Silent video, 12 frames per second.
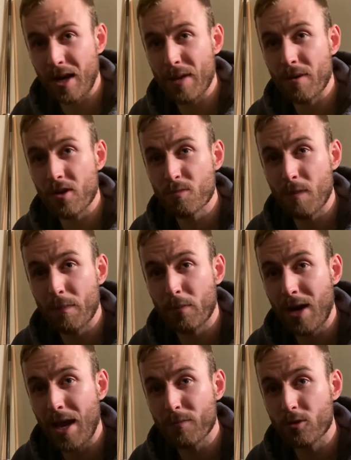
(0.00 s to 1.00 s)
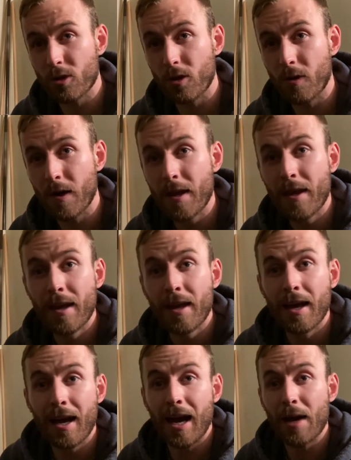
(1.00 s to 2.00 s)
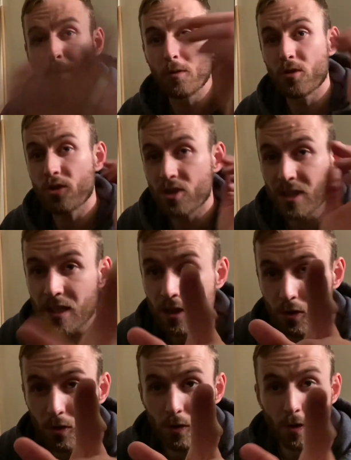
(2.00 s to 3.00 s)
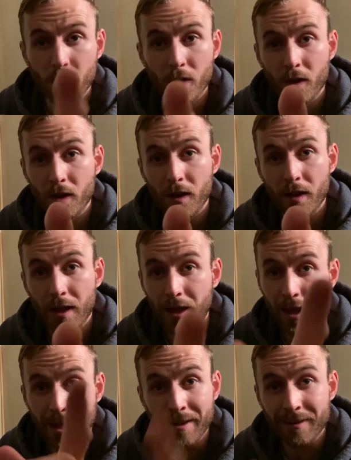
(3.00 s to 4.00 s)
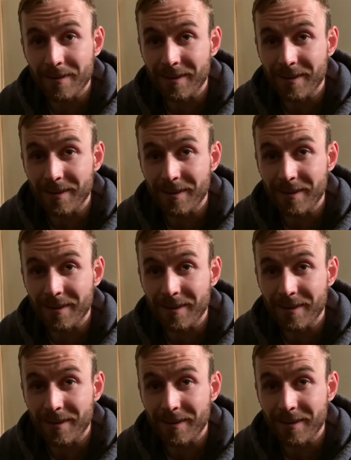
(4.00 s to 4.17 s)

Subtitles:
much my prep. So I will see you in